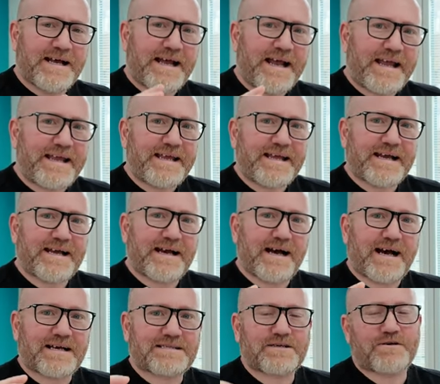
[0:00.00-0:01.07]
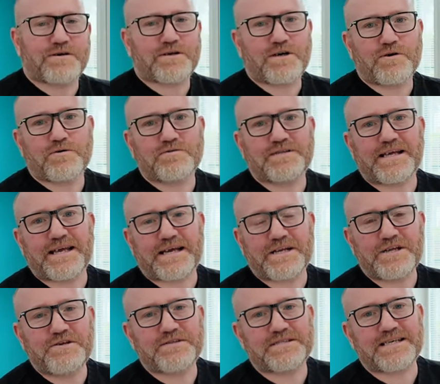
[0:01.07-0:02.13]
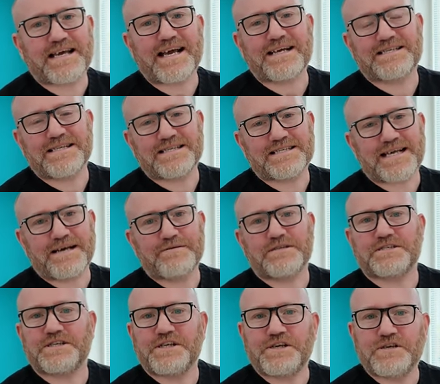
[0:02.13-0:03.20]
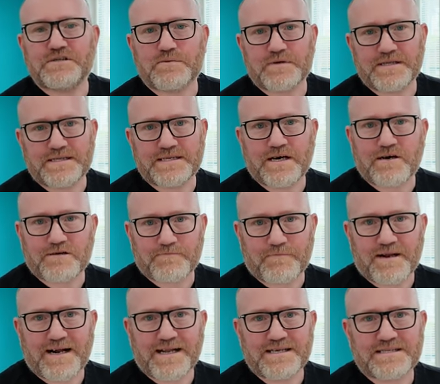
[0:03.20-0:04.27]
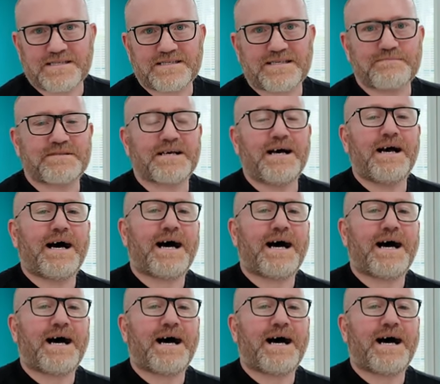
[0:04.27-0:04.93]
He has got a code that you can use to get a discount to use one of his garden planning systems.